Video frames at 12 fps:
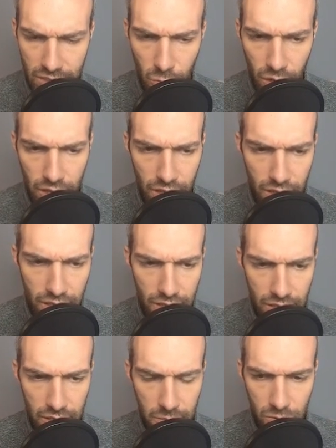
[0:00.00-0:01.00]
One,
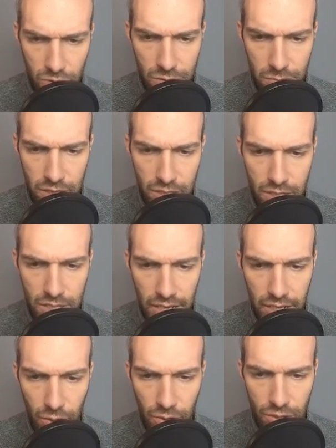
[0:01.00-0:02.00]
galarian moltres, because I
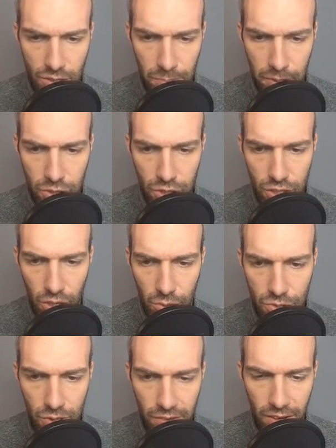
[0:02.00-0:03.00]
know there's a bunch of
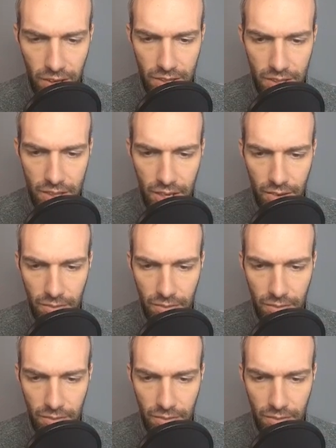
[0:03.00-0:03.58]
ghosts, so I felt